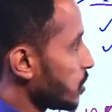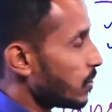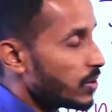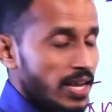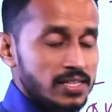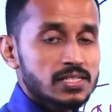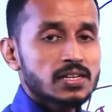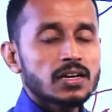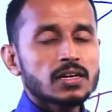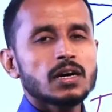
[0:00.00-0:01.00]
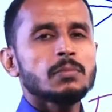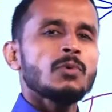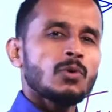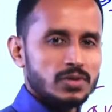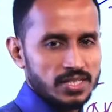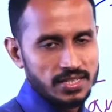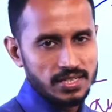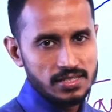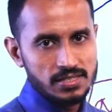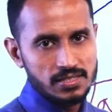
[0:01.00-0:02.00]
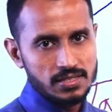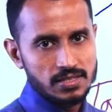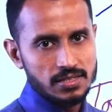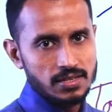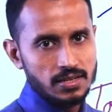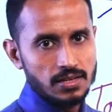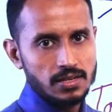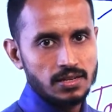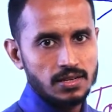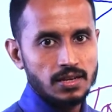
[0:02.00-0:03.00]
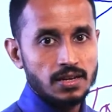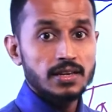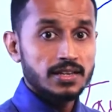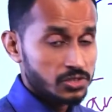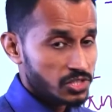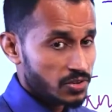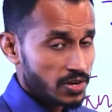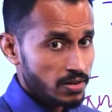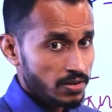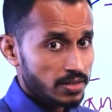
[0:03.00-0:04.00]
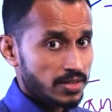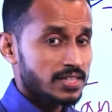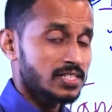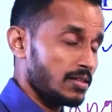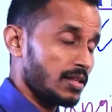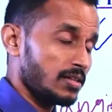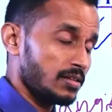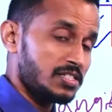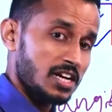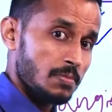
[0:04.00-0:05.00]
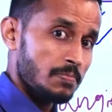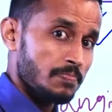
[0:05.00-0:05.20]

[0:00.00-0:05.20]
known as commodities. Children, there's another term.